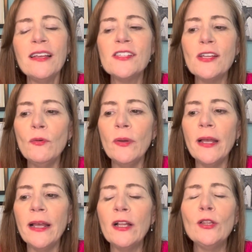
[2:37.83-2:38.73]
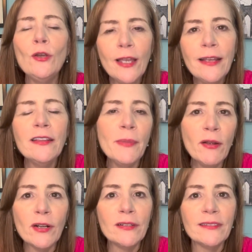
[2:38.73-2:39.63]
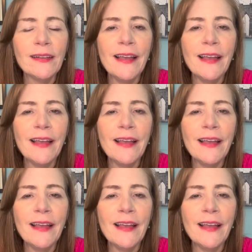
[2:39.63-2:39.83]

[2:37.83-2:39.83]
So looking in the mirror